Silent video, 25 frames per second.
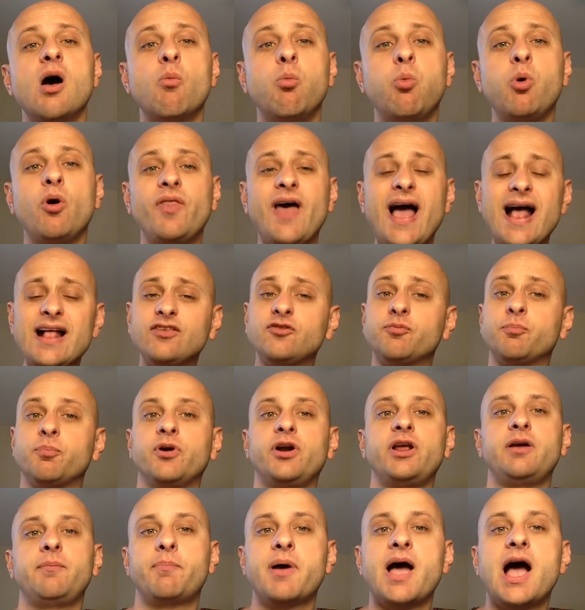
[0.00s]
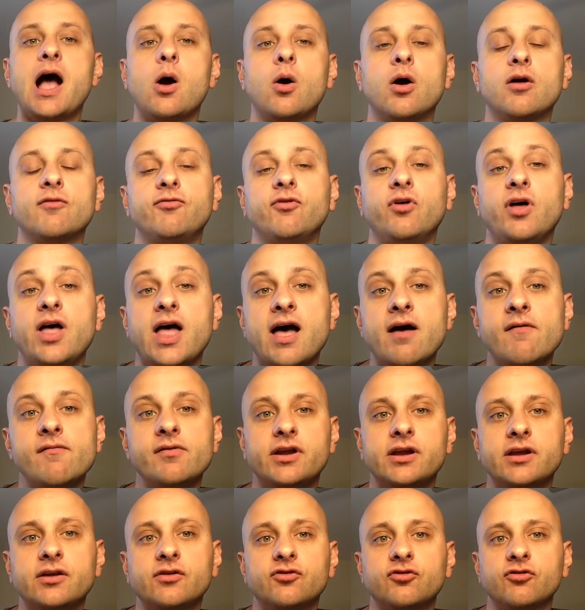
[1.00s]
well, that's pretty powerful
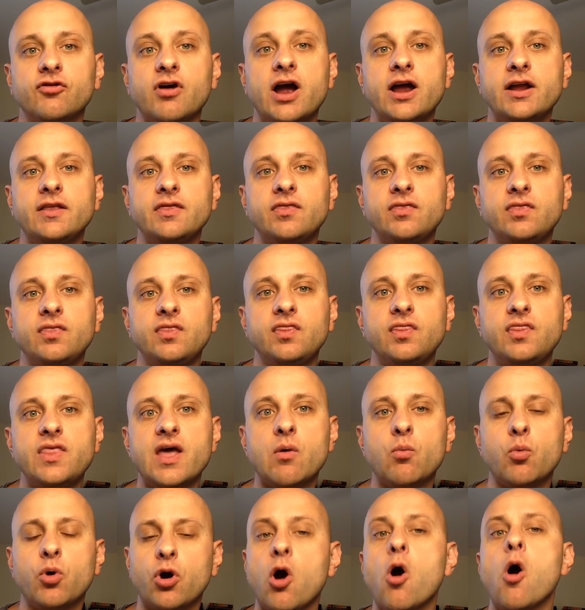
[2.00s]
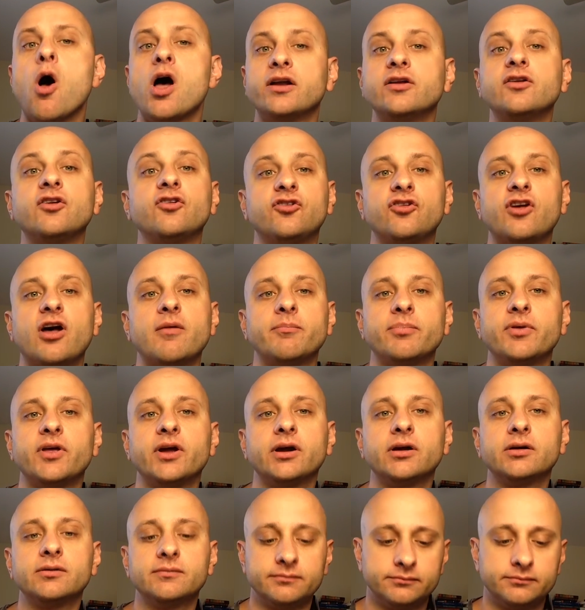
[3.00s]
evidence, right, that we're on to something.